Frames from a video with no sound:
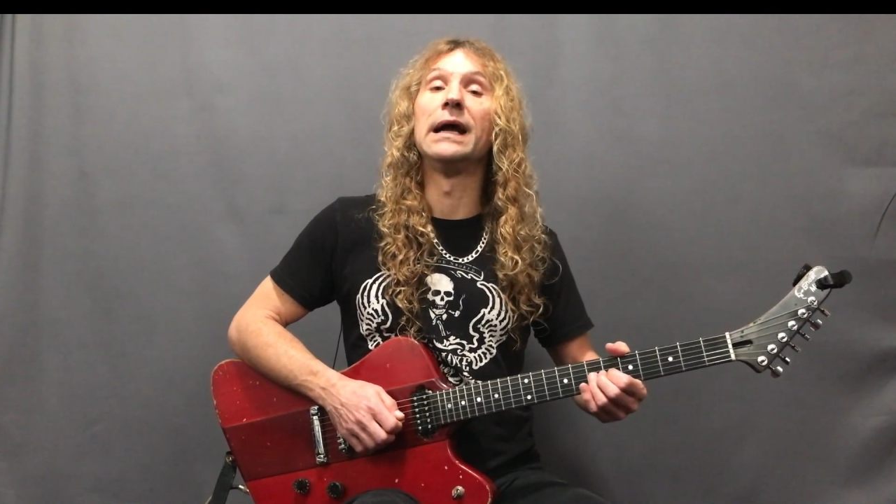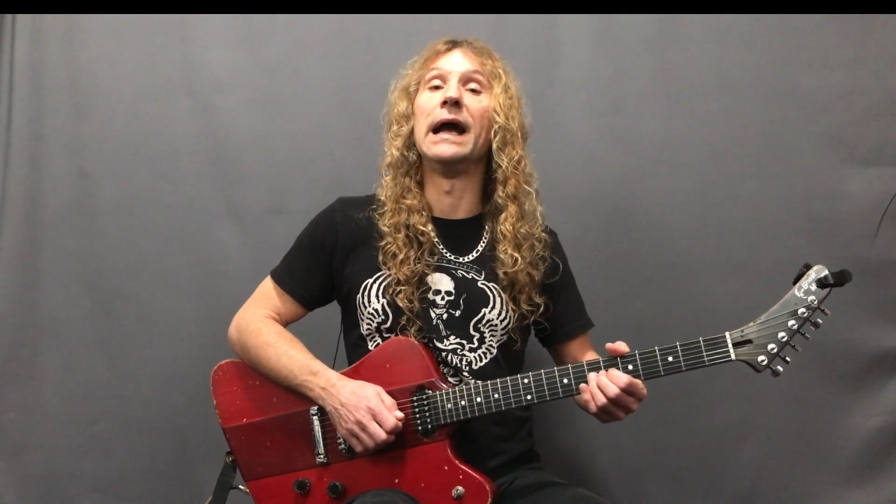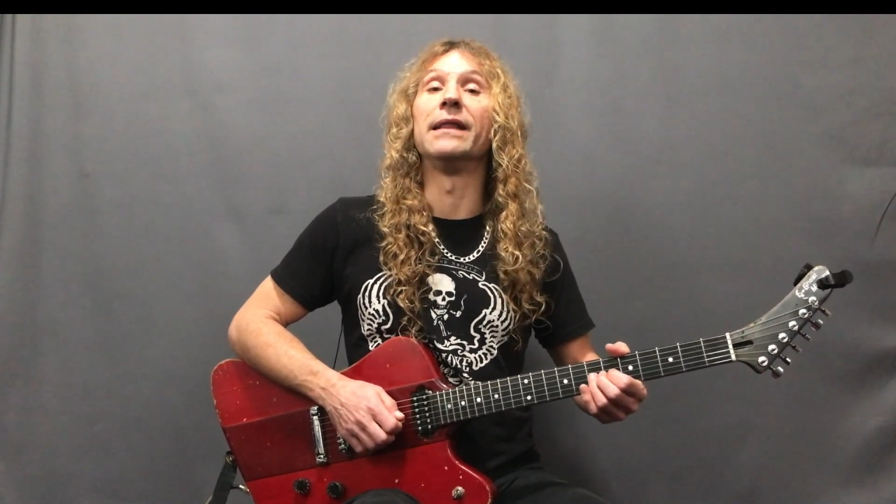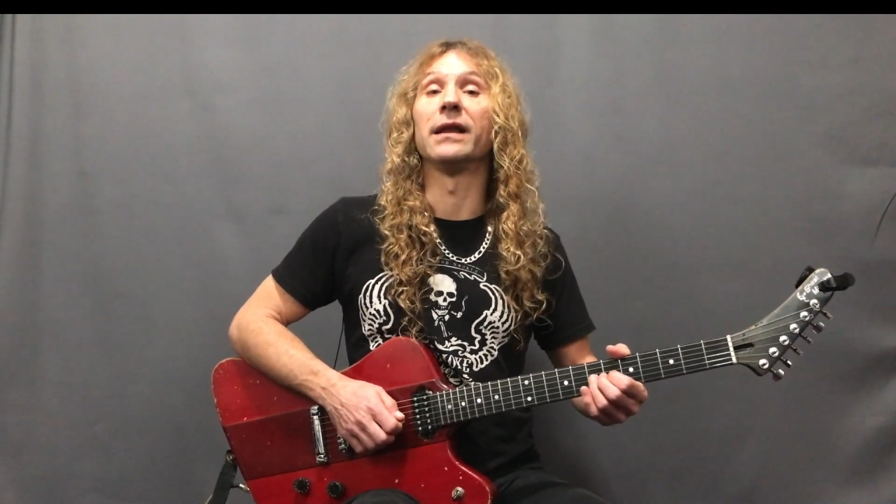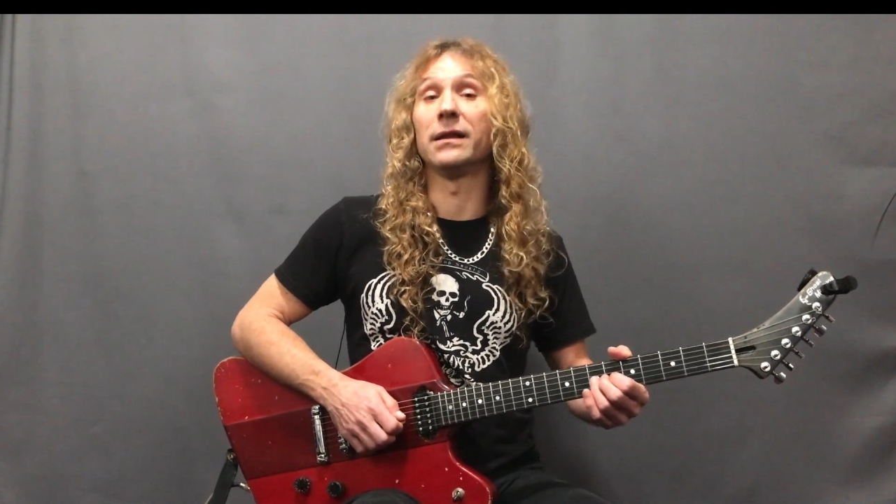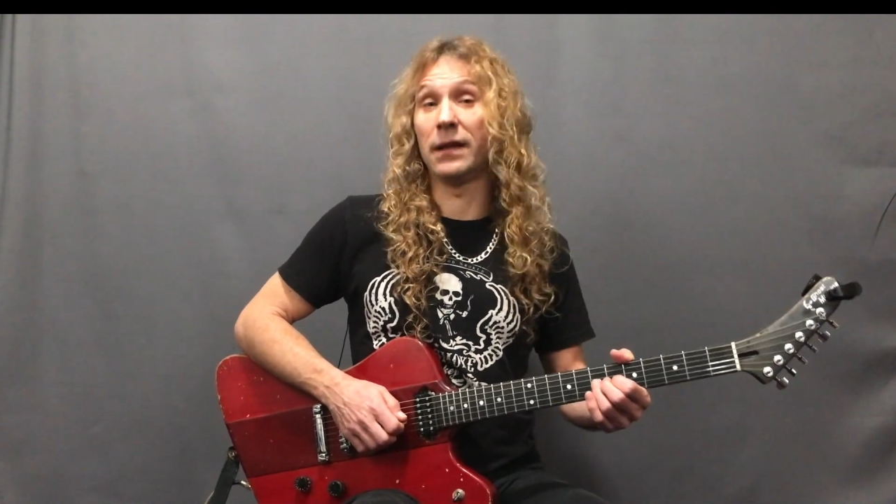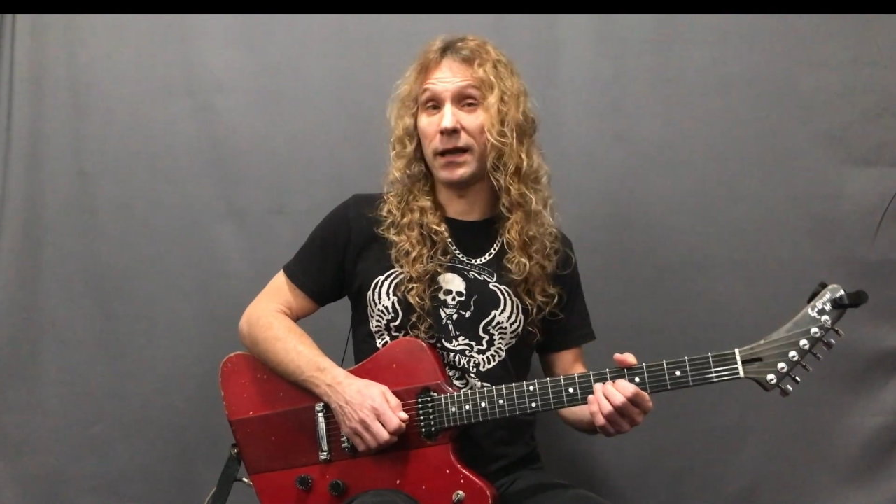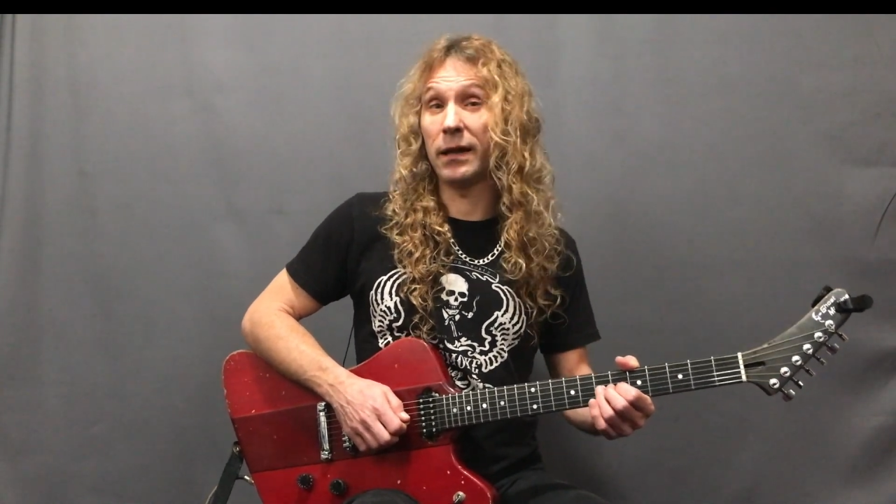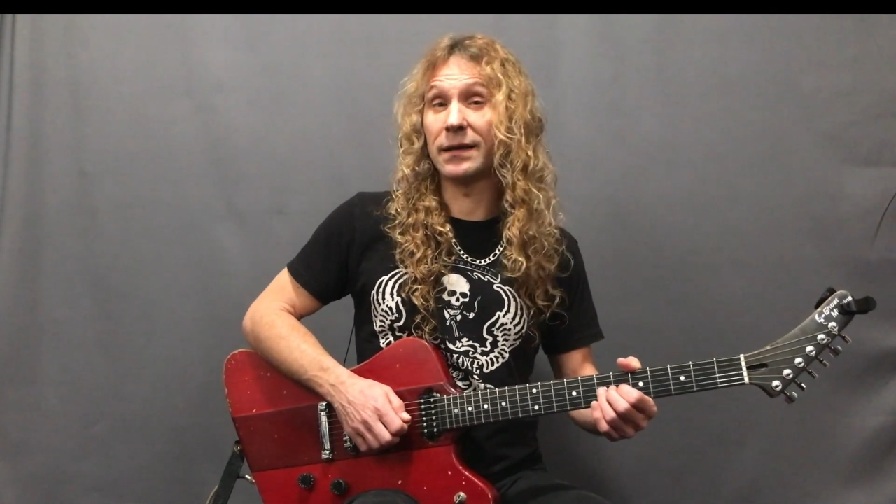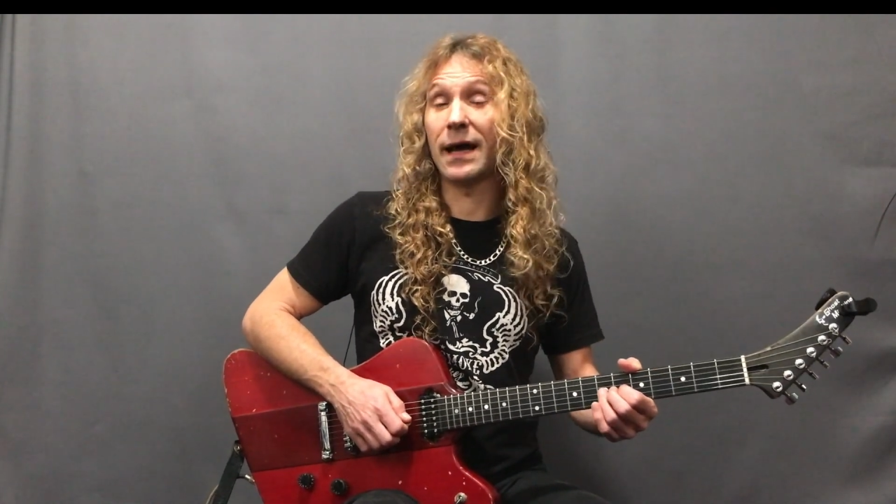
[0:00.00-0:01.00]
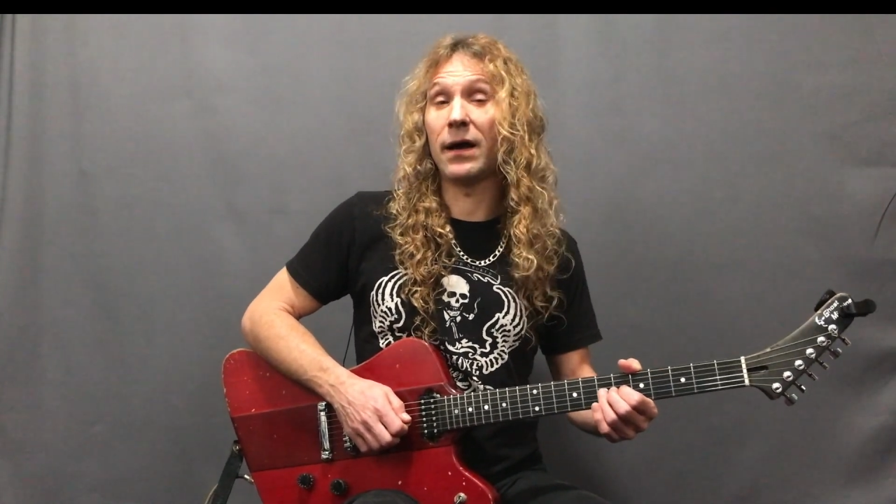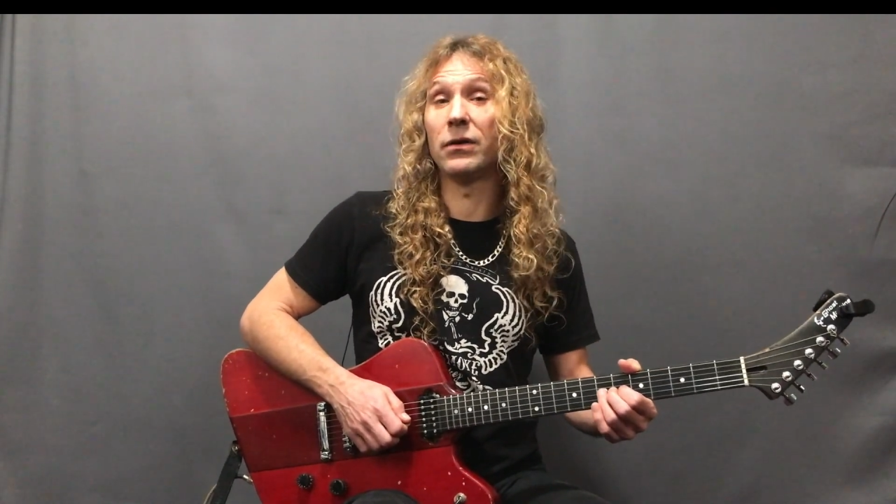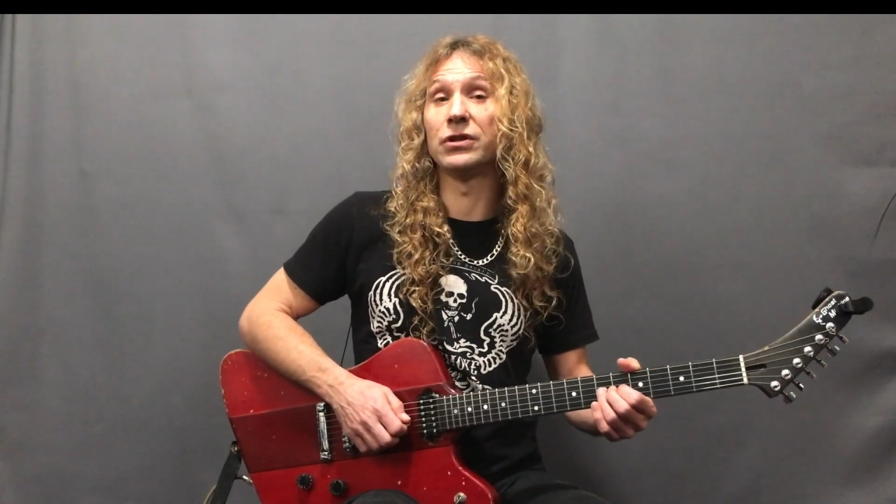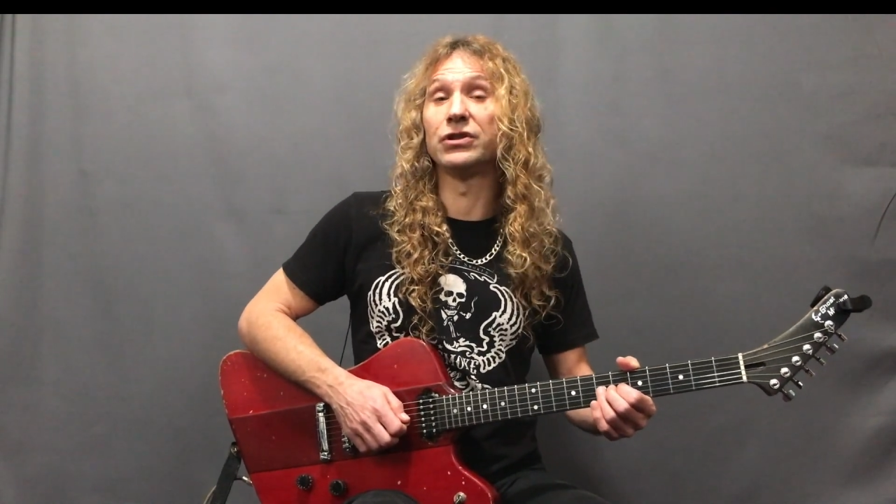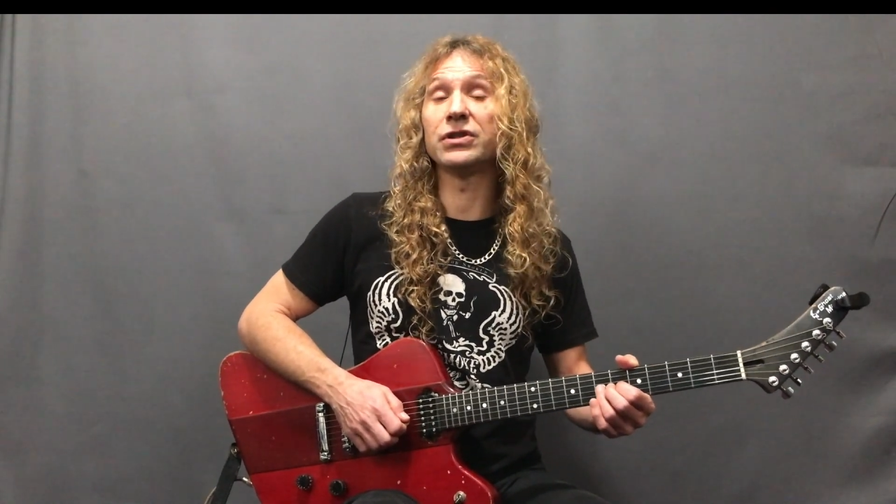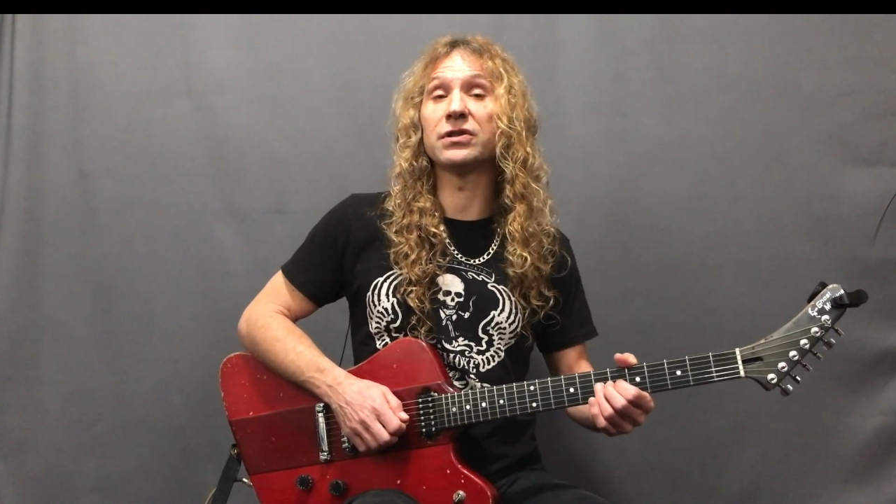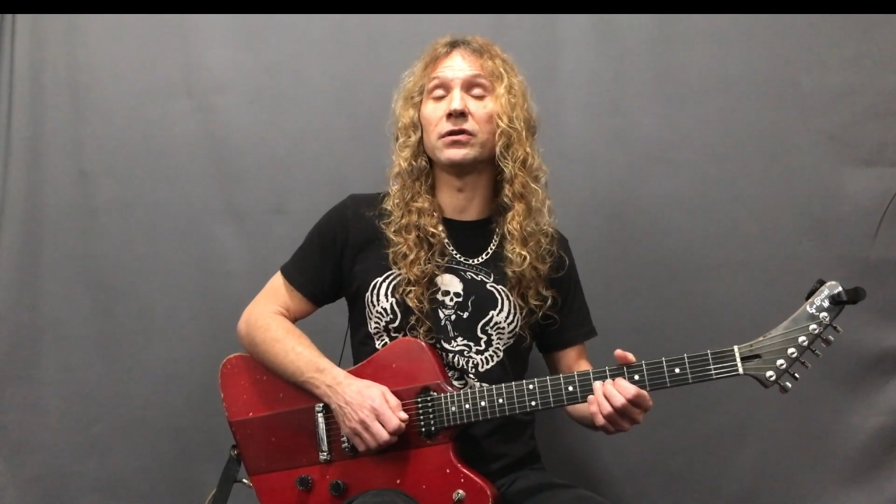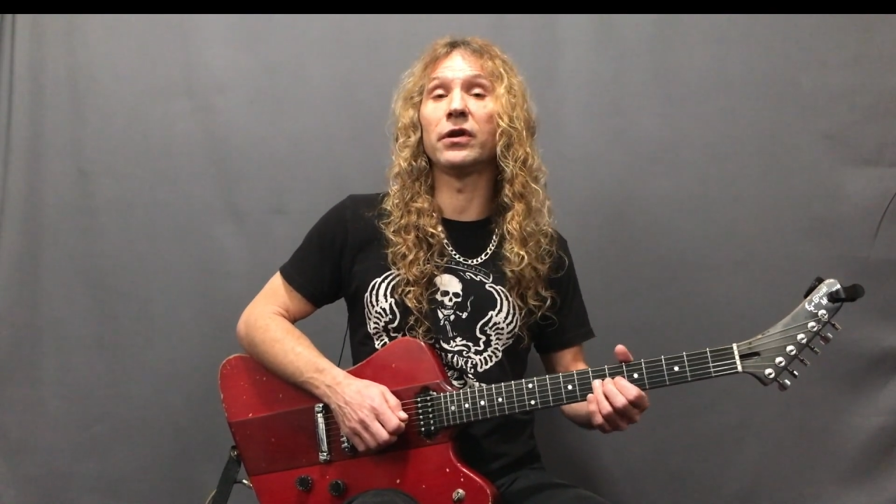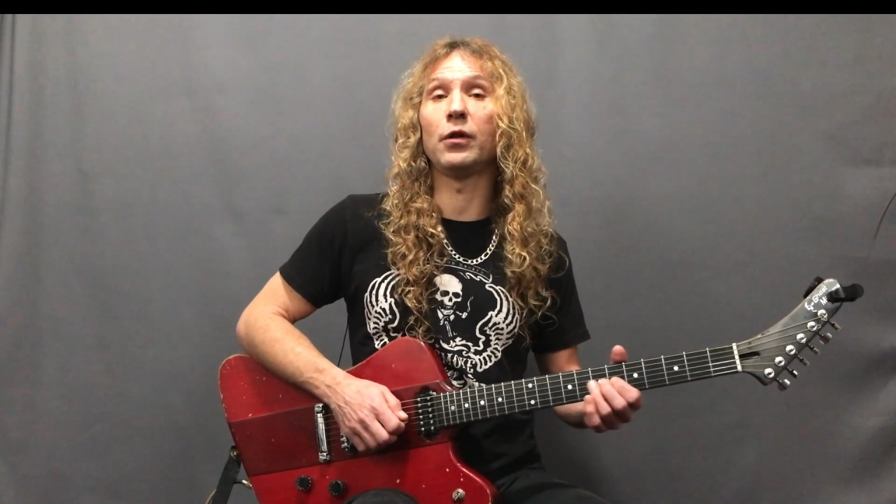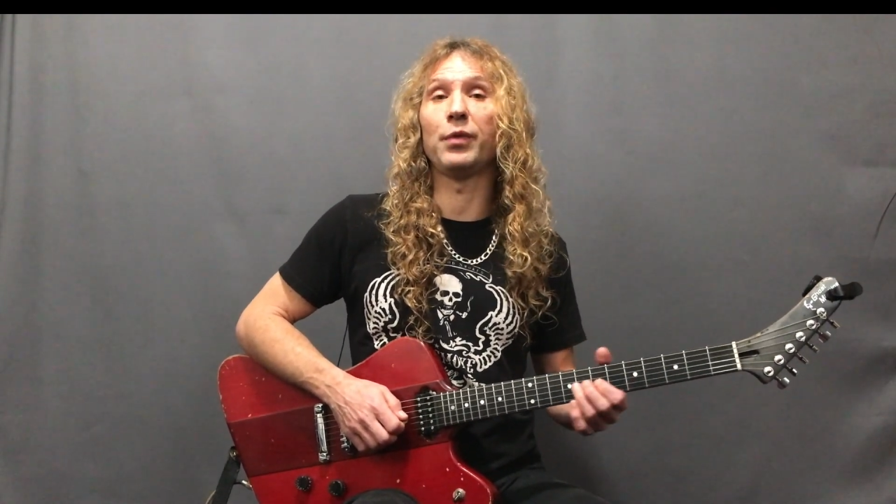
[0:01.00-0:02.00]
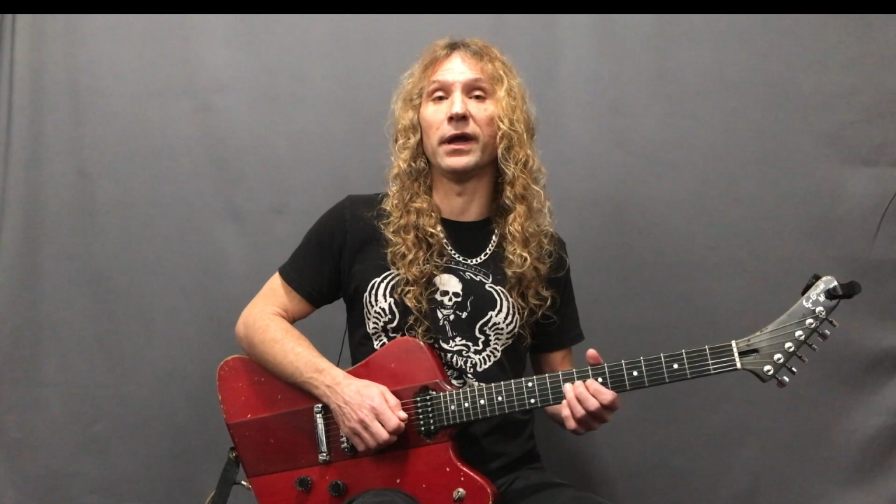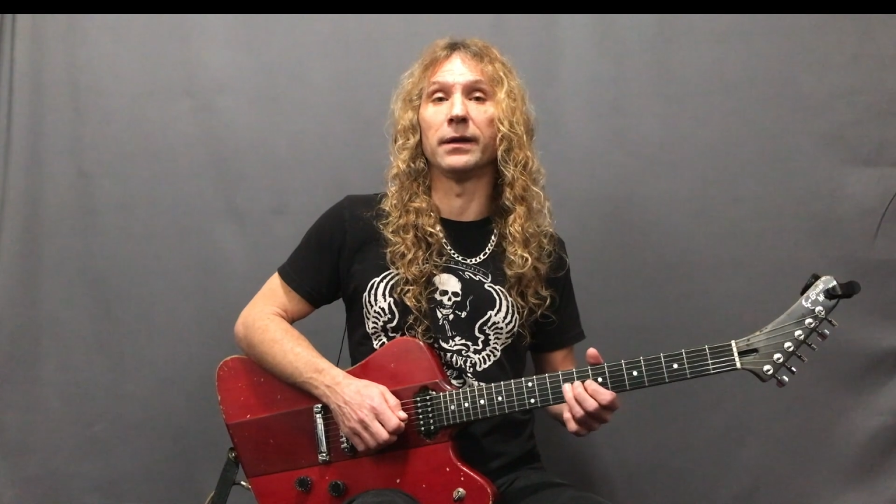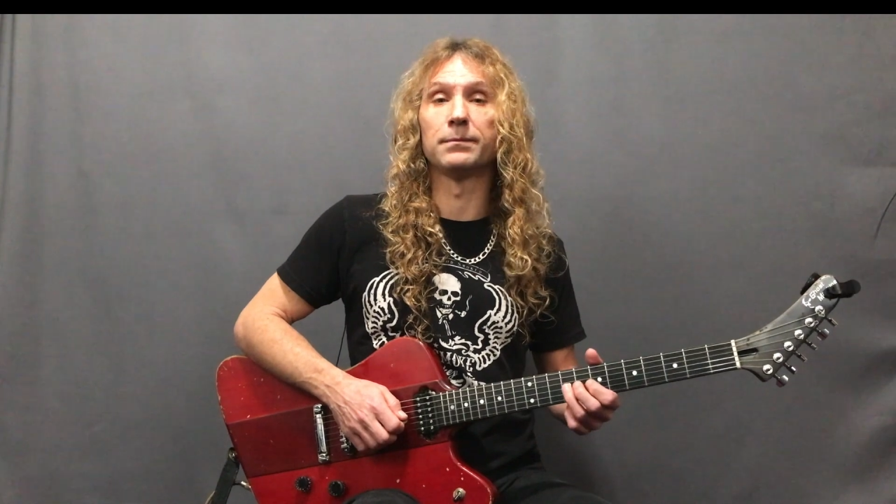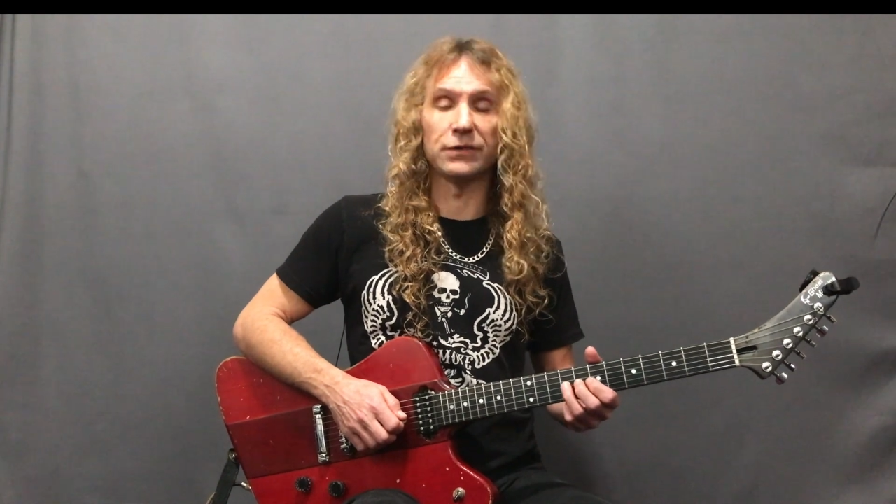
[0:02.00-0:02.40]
and then let it down just a little bit.